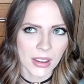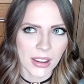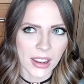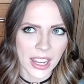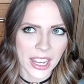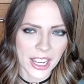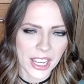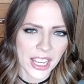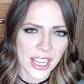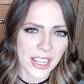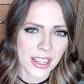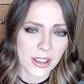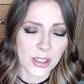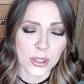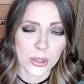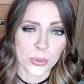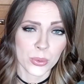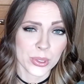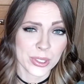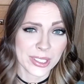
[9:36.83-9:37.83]
I
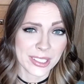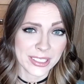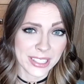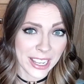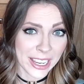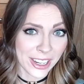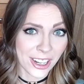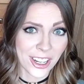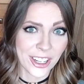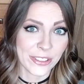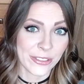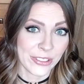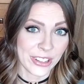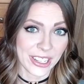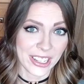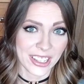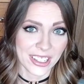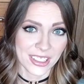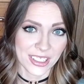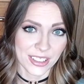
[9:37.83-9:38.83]
was a diehard
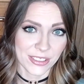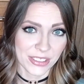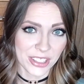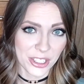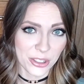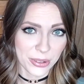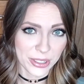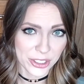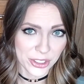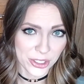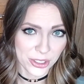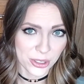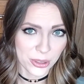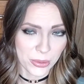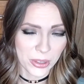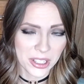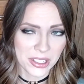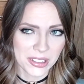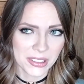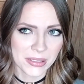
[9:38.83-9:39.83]
fan of the original
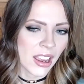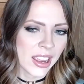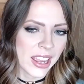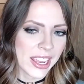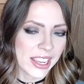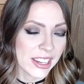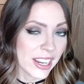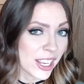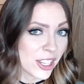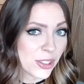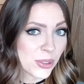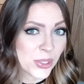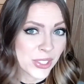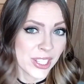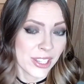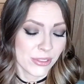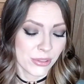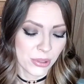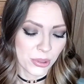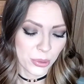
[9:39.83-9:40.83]
one, and I used
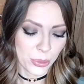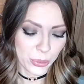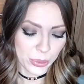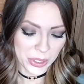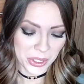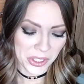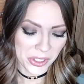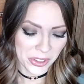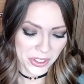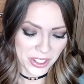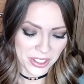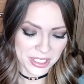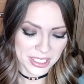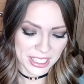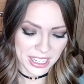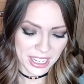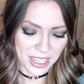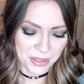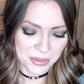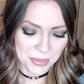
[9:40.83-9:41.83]
that for a really long
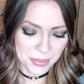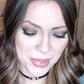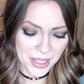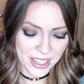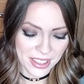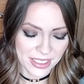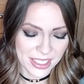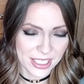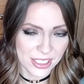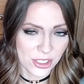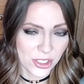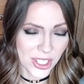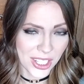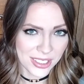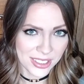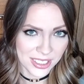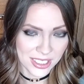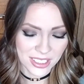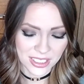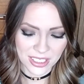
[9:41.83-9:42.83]
time, and then
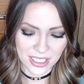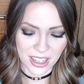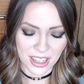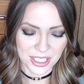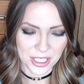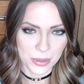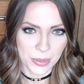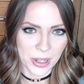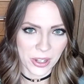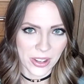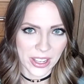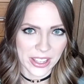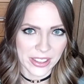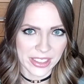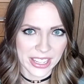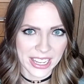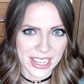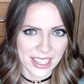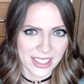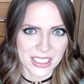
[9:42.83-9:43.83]
Jessica talked about how
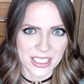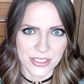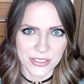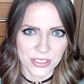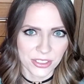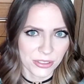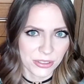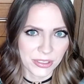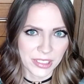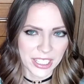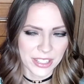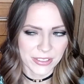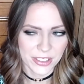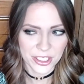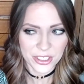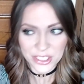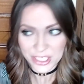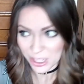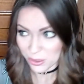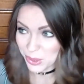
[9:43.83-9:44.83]
they had different
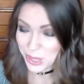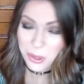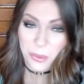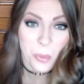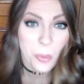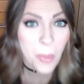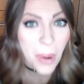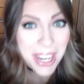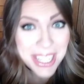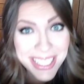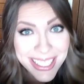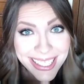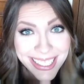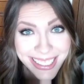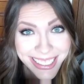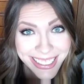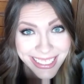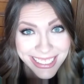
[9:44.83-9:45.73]
flavors, and I was like, what?